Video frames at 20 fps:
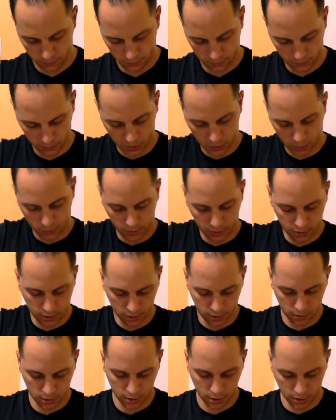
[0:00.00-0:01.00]
And then we
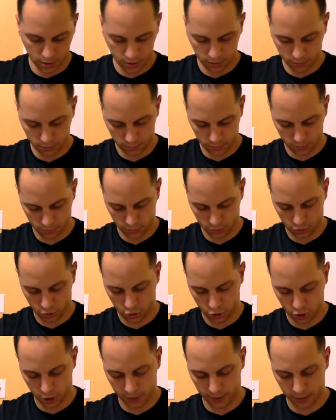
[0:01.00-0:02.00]
can
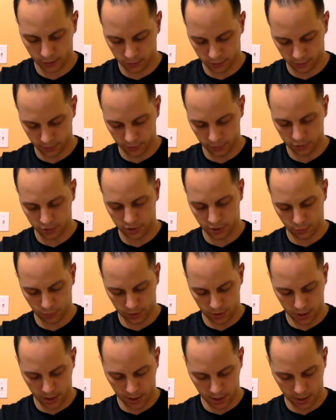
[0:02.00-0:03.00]
check out the books that we
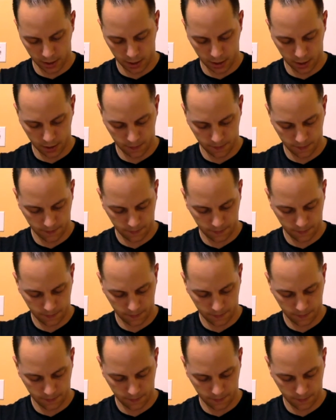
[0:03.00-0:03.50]
got here.